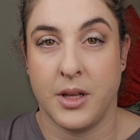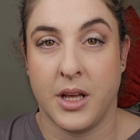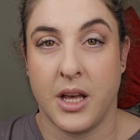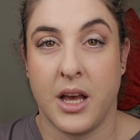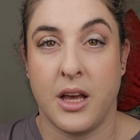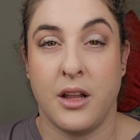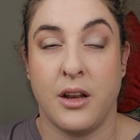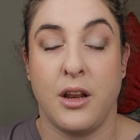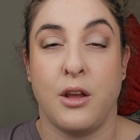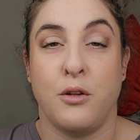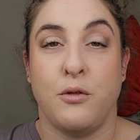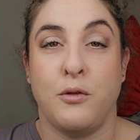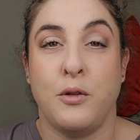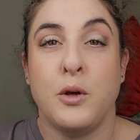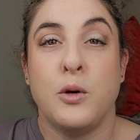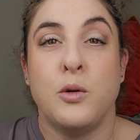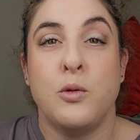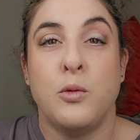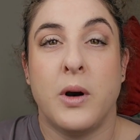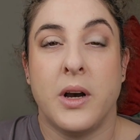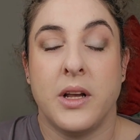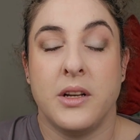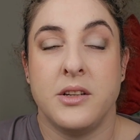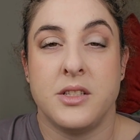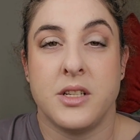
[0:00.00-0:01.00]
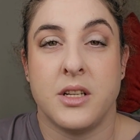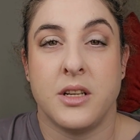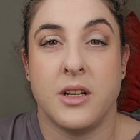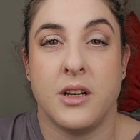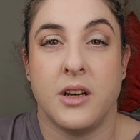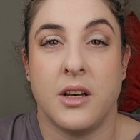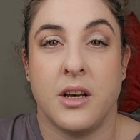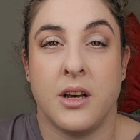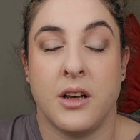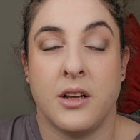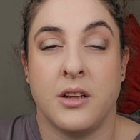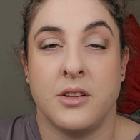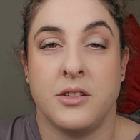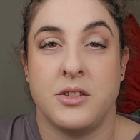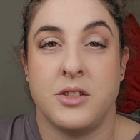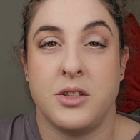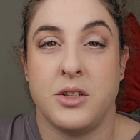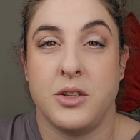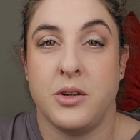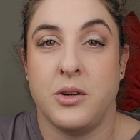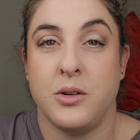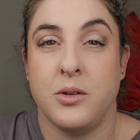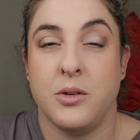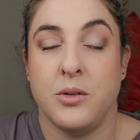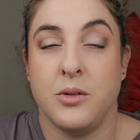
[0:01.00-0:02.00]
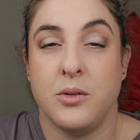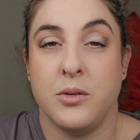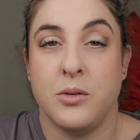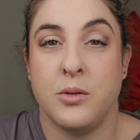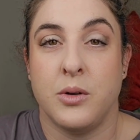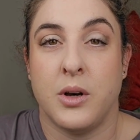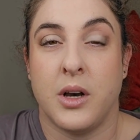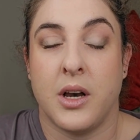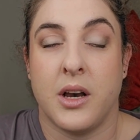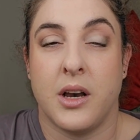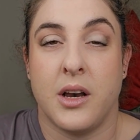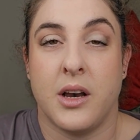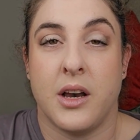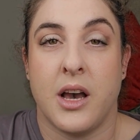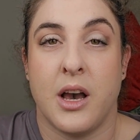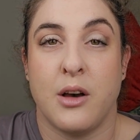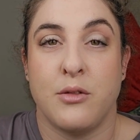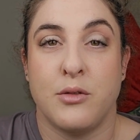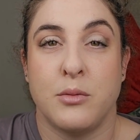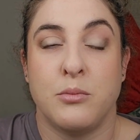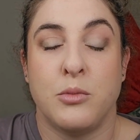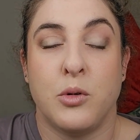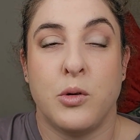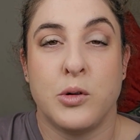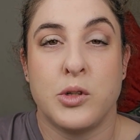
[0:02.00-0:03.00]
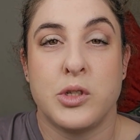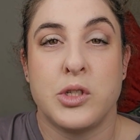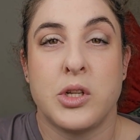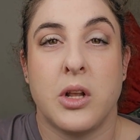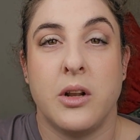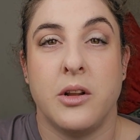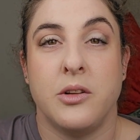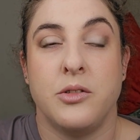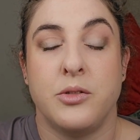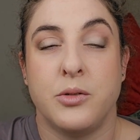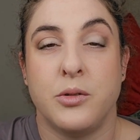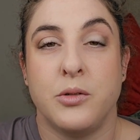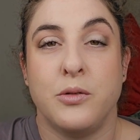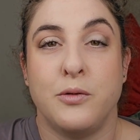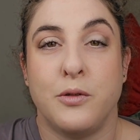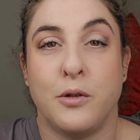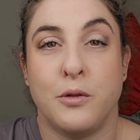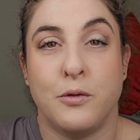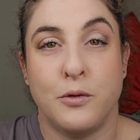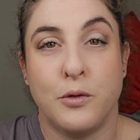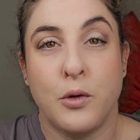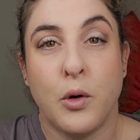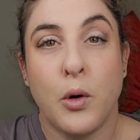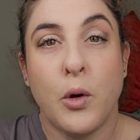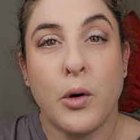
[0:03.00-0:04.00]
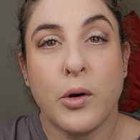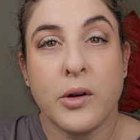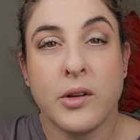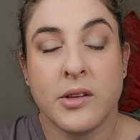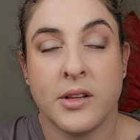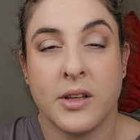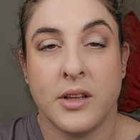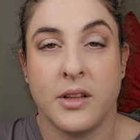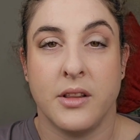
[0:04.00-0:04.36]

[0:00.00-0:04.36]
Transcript: And if you want to have a more solid rule for word,